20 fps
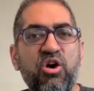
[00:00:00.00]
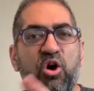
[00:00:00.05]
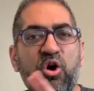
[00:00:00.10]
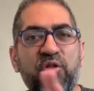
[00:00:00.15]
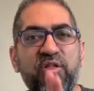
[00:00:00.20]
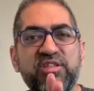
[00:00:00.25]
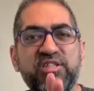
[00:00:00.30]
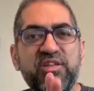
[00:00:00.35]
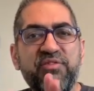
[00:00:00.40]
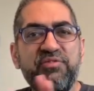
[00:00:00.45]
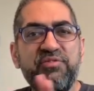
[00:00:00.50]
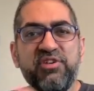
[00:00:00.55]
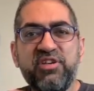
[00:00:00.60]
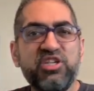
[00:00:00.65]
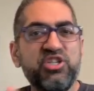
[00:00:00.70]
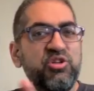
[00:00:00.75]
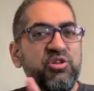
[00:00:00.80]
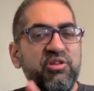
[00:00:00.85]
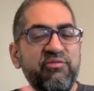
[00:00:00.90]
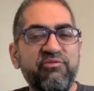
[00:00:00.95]
all the stuff, the
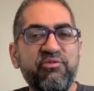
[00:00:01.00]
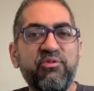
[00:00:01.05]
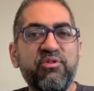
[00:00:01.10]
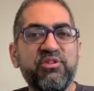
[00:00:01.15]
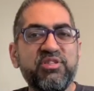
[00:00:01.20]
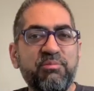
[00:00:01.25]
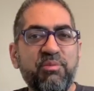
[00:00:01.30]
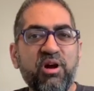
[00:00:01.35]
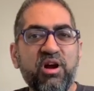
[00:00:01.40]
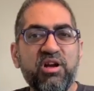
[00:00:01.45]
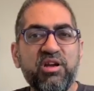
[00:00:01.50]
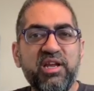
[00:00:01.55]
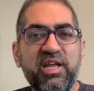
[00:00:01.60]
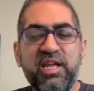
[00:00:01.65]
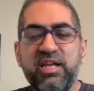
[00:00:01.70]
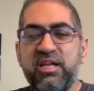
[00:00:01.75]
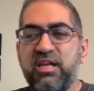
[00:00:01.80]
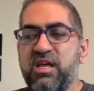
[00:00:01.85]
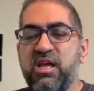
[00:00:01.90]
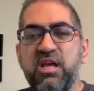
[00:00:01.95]
digital influence and
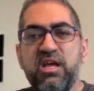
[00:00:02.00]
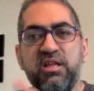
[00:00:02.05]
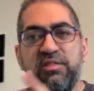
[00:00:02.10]
marketing.